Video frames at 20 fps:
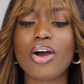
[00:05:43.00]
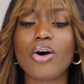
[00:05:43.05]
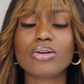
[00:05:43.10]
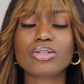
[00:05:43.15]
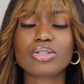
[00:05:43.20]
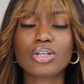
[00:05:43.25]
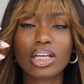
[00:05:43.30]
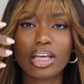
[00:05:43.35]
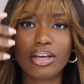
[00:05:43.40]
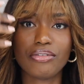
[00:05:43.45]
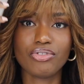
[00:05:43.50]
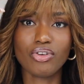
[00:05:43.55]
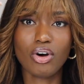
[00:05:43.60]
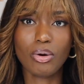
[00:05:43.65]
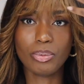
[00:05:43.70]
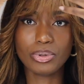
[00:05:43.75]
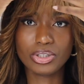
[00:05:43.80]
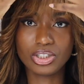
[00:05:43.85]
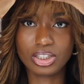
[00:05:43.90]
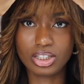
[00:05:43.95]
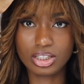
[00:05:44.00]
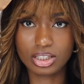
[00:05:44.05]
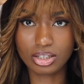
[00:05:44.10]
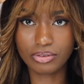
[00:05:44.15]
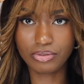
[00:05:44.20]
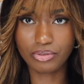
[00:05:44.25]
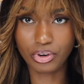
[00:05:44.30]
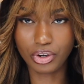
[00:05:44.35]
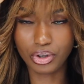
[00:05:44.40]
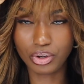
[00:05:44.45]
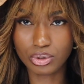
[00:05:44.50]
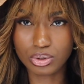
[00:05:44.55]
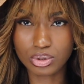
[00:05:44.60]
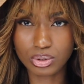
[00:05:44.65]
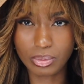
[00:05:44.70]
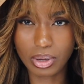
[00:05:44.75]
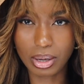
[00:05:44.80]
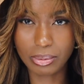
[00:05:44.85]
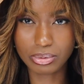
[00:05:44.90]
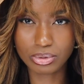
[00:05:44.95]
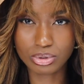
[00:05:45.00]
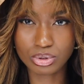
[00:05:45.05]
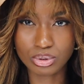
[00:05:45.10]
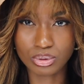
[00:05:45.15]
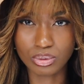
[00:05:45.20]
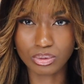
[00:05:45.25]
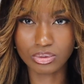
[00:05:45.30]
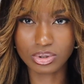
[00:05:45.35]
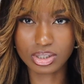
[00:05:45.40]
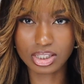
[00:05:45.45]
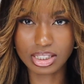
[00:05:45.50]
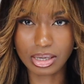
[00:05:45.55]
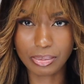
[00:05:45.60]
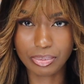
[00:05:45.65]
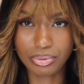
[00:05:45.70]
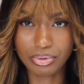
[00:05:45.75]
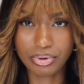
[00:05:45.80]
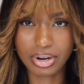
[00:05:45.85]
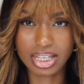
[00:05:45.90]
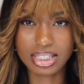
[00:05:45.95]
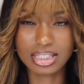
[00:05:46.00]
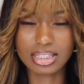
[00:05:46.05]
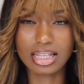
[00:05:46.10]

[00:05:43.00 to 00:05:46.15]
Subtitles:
it also gives the opportunity for you to be able to separate